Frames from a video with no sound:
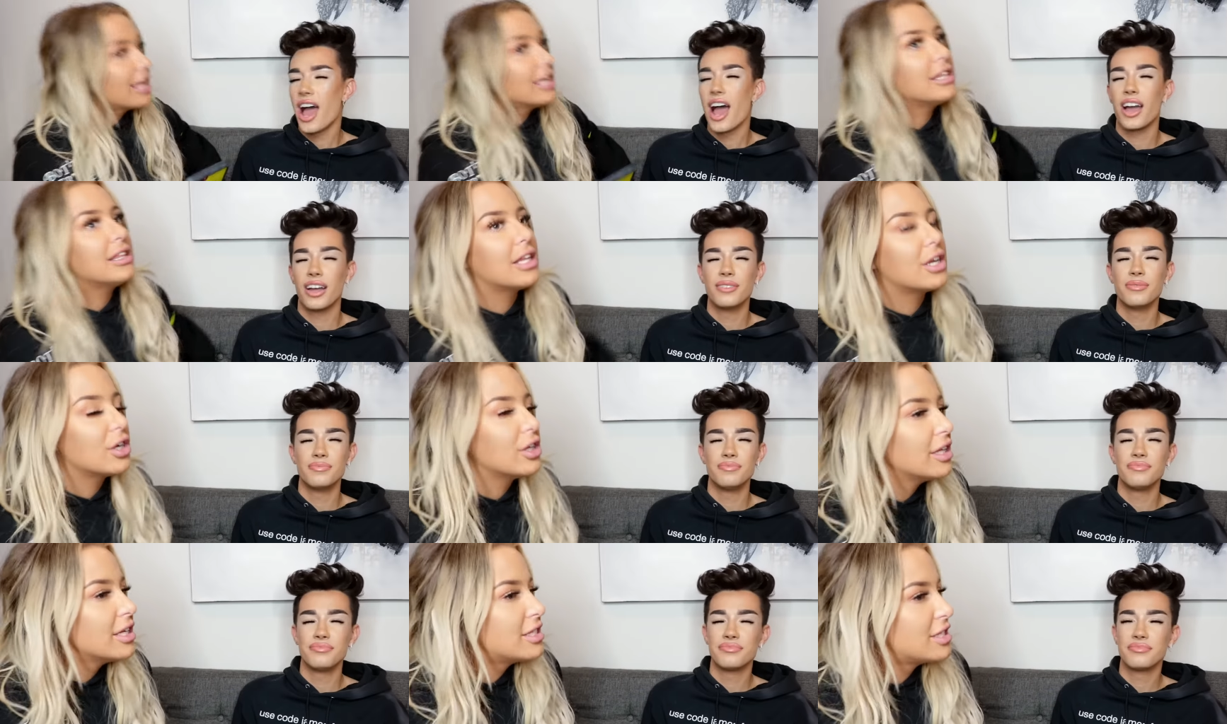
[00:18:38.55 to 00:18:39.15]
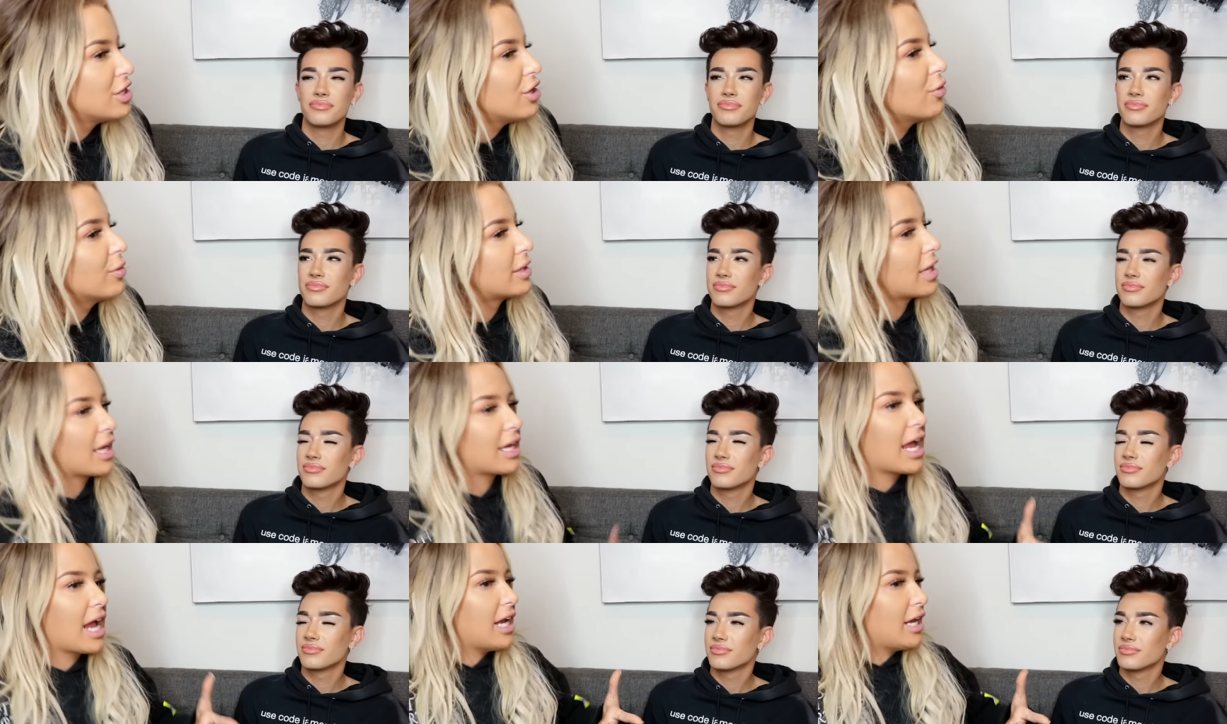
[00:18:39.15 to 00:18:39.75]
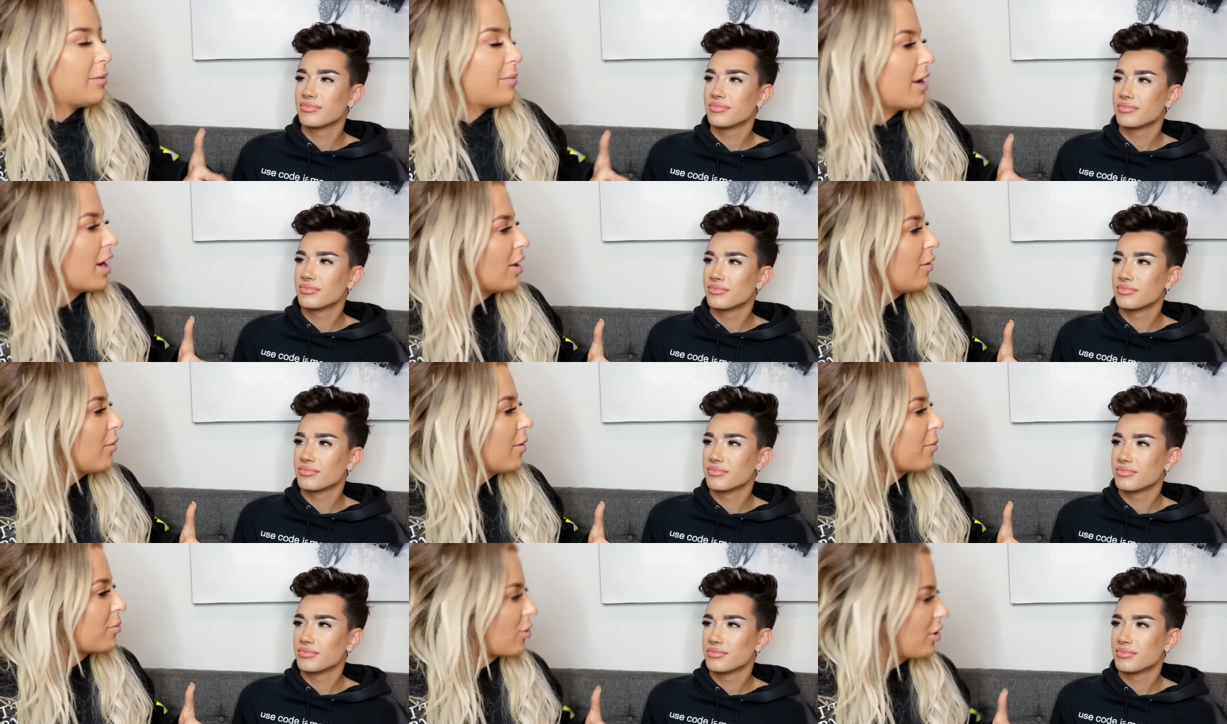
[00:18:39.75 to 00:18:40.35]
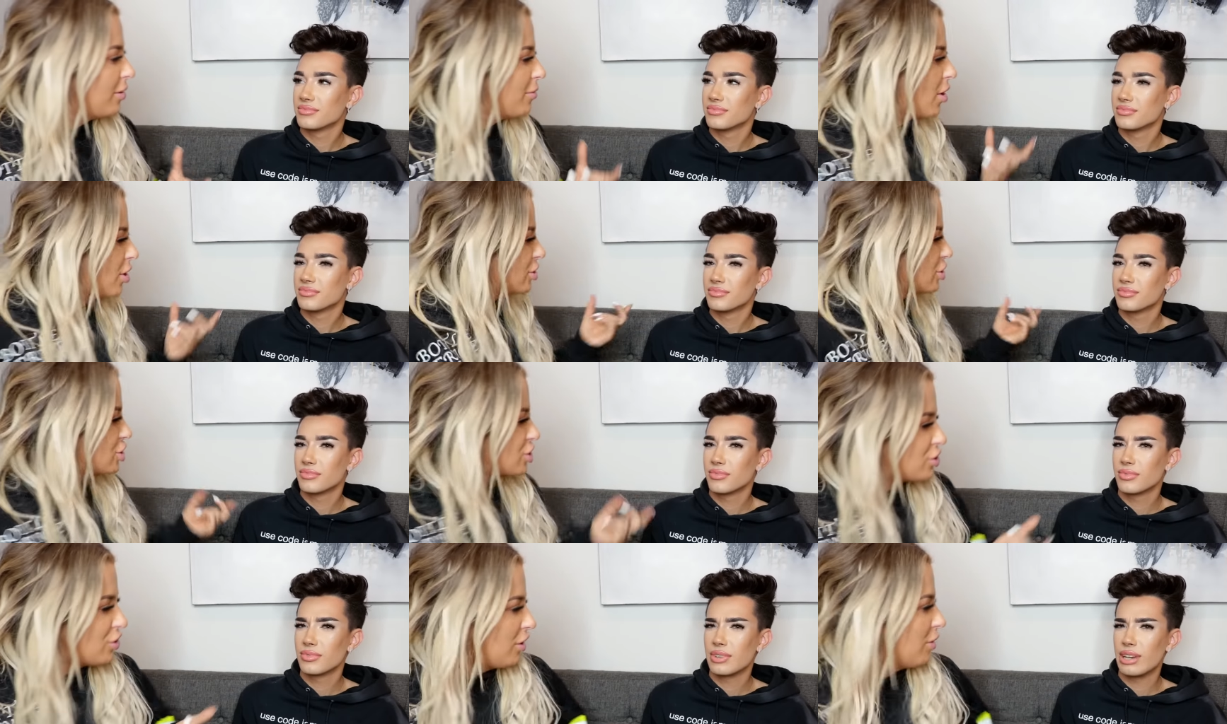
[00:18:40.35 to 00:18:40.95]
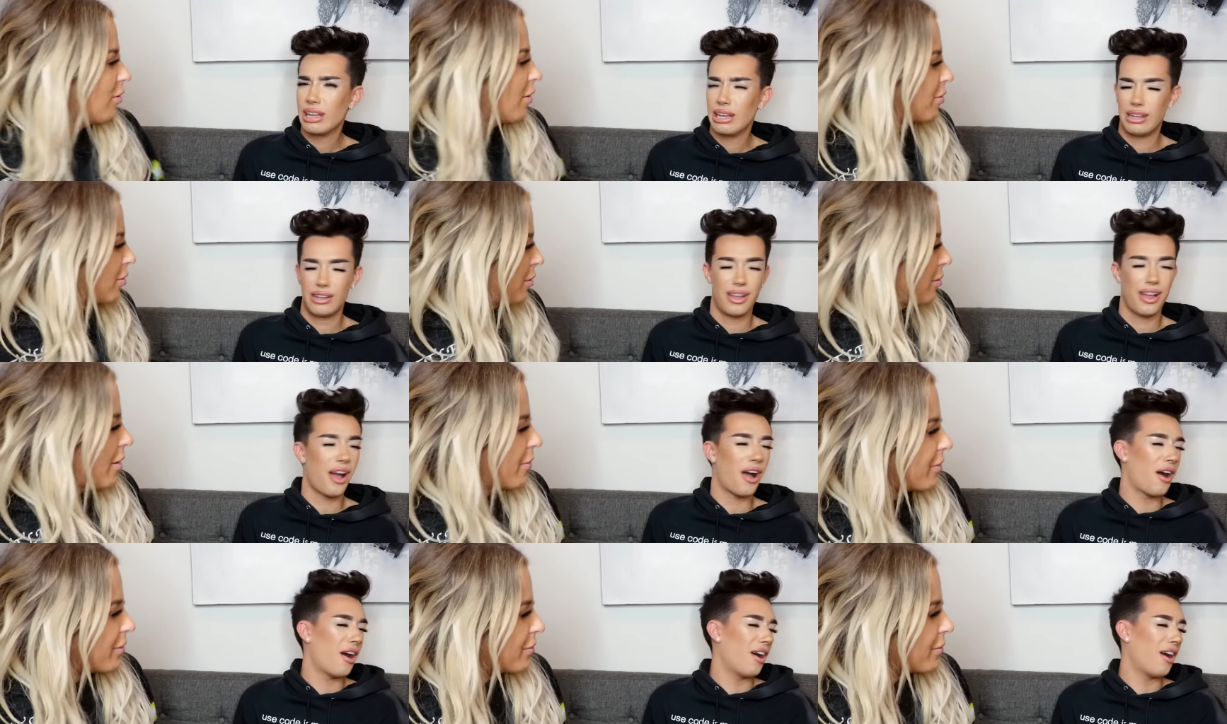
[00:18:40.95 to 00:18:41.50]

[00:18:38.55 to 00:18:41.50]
Speaker 1: I could literally see you with like Katy Perry whipped cream on, just shooting whipped cream at